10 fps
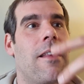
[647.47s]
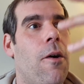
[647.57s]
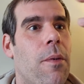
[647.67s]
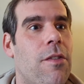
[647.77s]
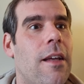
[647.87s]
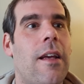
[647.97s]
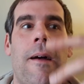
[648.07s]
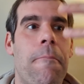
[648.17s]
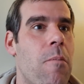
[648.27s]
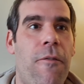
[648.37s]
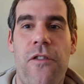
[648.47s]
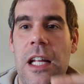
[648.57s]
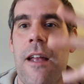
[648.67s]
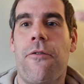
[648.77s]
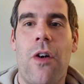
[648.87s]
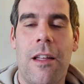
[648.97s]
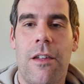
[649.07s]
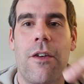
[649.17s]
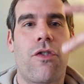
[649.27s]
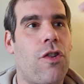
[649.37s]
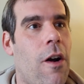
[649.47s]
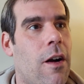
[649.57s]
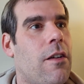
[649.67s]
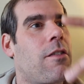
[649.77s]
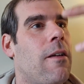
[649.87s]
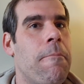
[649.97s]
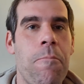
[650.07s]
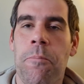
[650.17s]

and almost like a feeding frenzy of sharks.